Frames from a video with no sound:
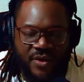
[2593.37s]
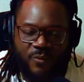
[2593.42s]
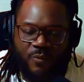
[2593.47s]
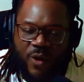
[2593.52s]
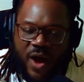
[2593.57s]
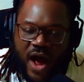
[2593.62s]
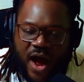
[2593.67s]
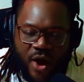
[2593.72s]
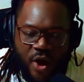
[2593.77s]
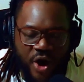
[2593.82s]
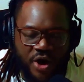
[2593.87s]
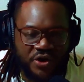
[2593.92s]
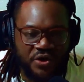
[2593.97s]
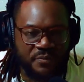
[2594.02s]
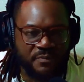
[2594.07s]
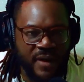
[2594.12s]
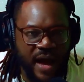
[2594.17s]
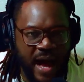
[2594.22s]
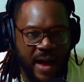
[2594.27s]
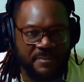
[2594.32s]
Why are
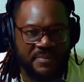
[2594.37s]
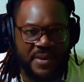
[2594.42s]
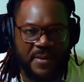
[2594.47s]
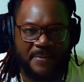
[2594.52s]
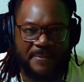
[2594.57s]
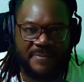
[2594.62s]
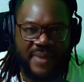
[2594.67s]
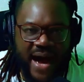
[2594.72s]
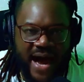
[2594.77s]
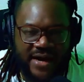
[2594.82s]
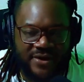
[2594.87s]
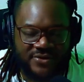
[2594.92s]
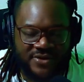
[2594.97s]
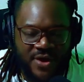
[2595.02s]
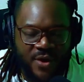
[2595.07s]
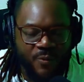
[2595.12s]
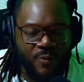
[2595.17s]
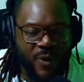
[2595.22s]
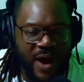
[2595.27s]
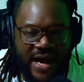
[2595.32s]
you popping
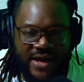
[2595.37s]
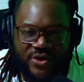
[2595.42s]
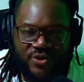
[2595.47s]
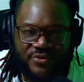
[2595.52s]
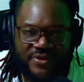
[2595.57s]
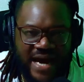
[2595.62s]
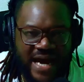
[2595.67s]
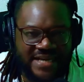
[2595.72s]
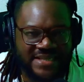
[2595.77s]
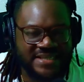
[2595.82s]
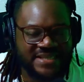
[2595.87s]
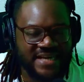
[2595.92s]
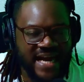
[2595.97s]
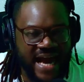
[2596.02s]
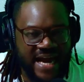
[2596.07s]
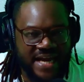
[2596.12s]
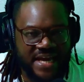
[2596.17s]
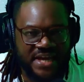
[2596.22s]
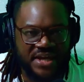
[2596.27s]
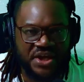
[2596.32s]
bottles? Why you not
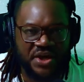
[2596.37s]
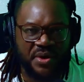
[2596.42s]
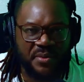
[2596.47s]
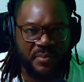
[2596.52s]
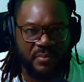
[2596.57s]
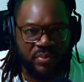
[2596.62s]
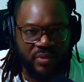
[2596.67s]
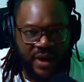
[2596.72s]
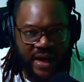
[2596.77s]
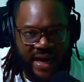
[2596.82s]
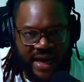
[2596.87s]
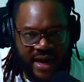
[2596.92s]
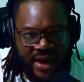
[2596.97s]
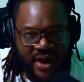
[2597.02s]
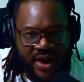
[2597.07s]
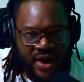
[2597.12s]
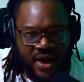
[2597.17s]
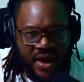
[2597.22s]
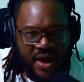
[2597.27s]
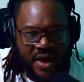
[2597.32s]
stacking your bread?